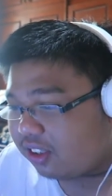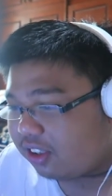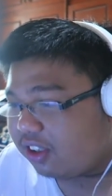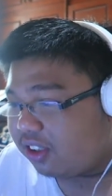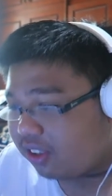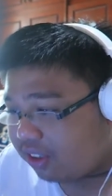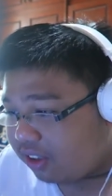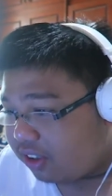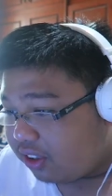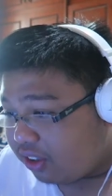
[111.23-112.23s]
the only
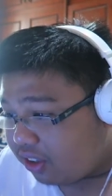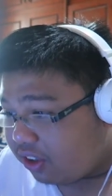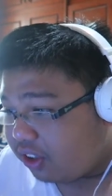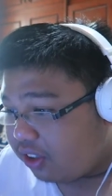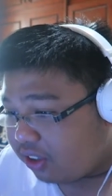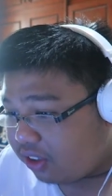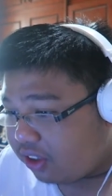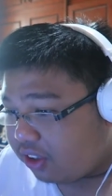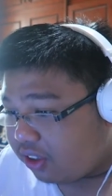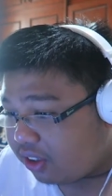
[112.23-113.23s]
place that feels like I
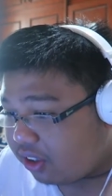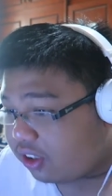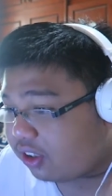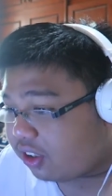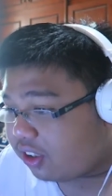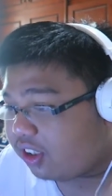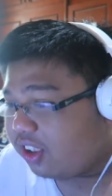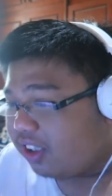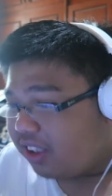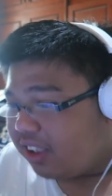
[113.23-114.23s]
mean
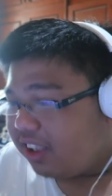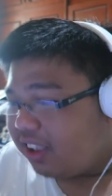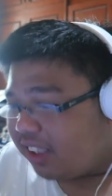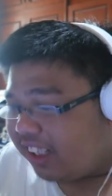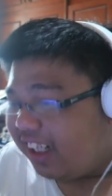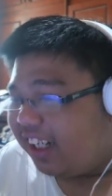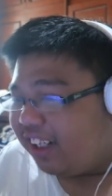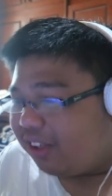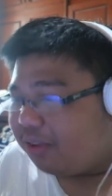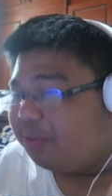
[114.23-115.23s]
anything. Yeah.
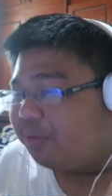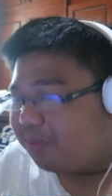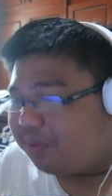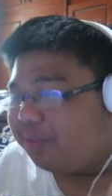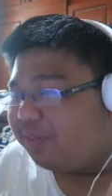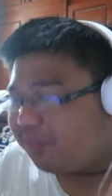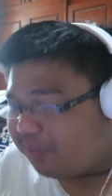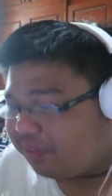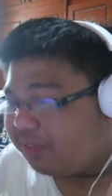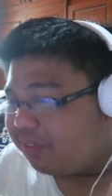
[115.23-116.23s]
The Oasis was the
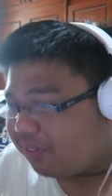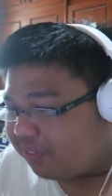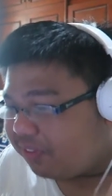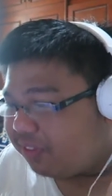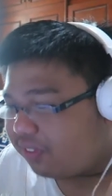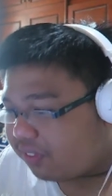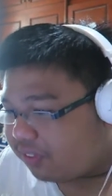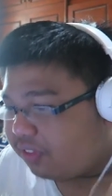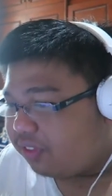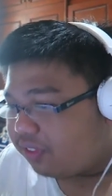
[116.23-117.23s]
brainchild of
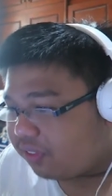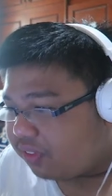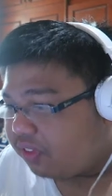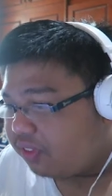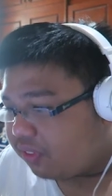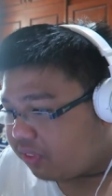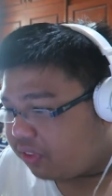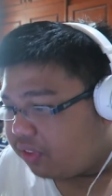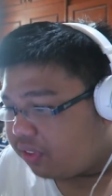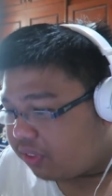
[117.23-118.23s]
James Halliday.
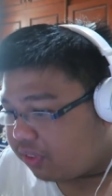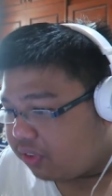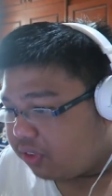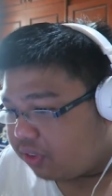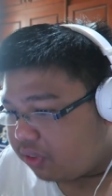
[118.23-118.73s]
Hello.